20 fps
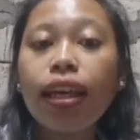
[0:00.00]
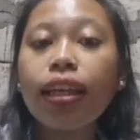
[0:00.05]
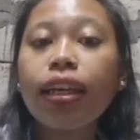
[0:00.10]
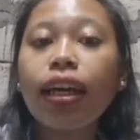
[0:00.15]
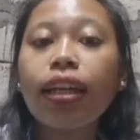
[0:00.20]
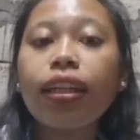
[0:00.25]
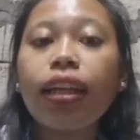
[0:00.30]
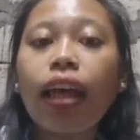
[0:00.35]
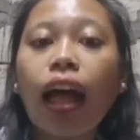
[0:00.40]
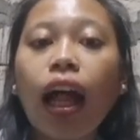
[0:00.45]

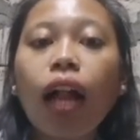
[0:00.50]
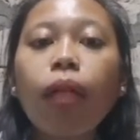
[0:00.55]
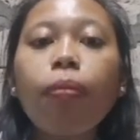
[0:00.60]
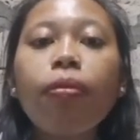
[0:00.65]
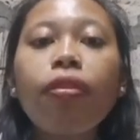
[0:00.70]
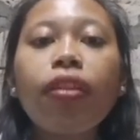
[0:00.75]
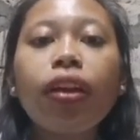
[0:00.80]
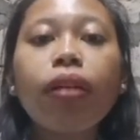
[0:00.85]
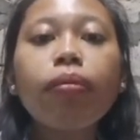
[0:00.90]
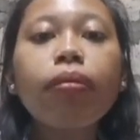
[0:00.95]
can
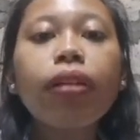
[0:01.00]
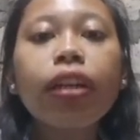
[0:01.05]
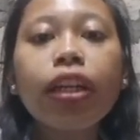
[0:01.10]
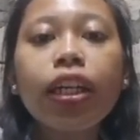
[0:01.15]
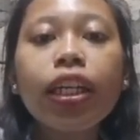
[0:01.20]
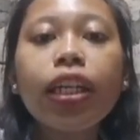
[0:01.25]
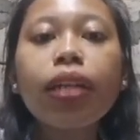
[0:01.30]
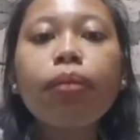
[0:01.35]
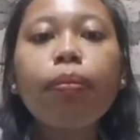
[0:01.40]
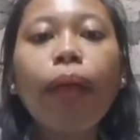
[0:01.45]
help them
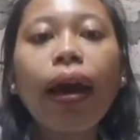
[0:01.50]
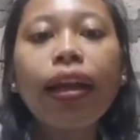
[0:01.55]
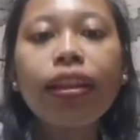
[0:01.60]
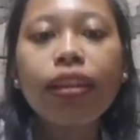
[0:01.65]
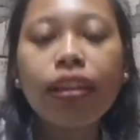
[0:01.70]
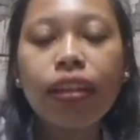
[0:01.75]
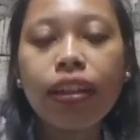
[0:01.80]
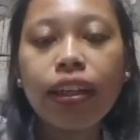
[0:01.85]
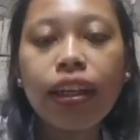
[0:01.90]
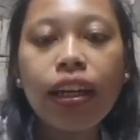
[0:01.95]
learn
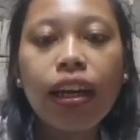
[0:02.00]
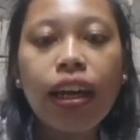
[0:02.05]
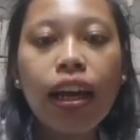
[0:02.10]
better